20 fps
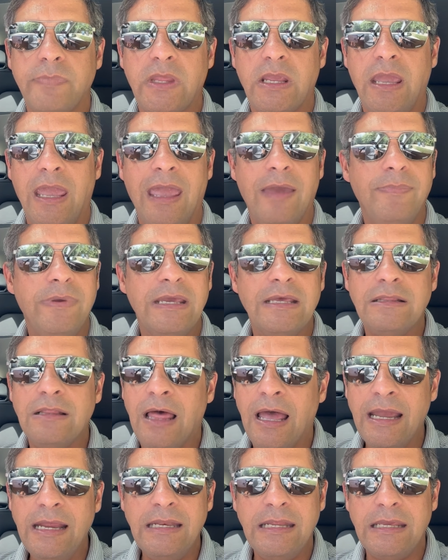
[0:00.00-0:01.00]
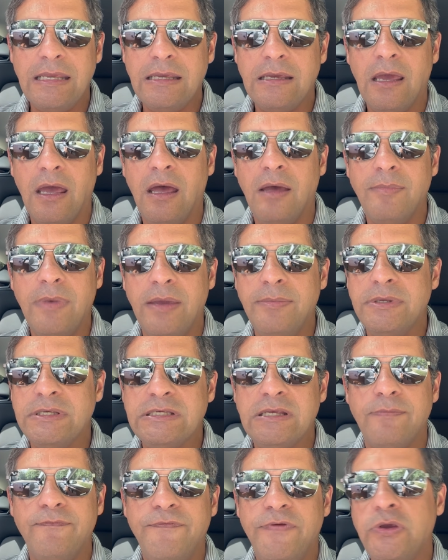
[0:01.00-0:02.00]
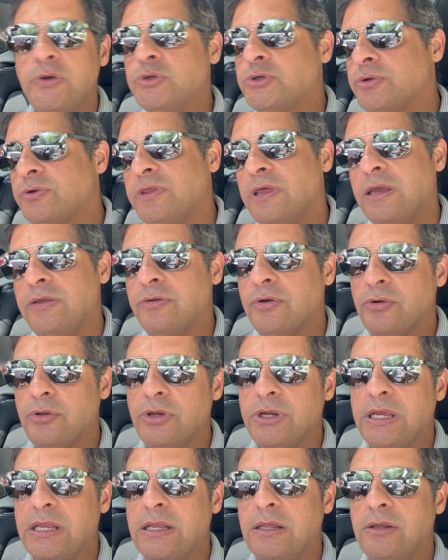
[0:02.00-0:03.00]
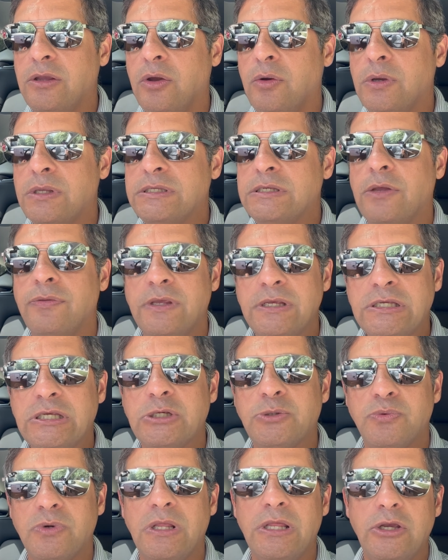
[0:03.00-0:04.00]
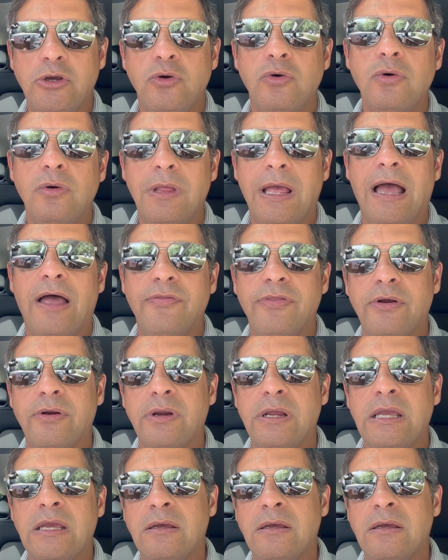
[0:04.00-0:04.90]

ambient lighting. Maybe it's some future thing they're looking at doing. So this is really cool how they're